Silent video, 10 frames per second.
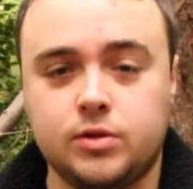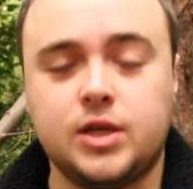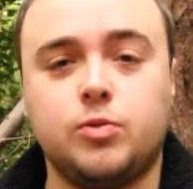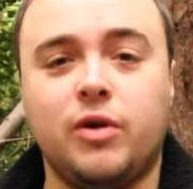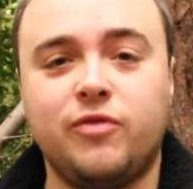
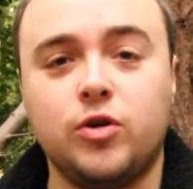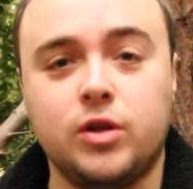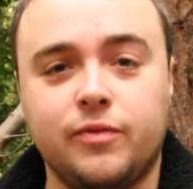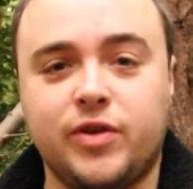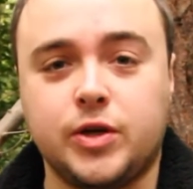That's why fungal
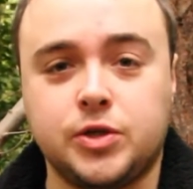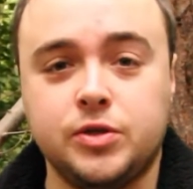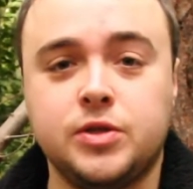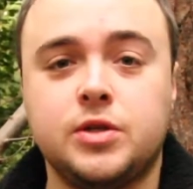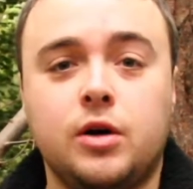
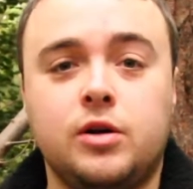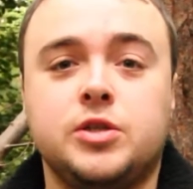infections are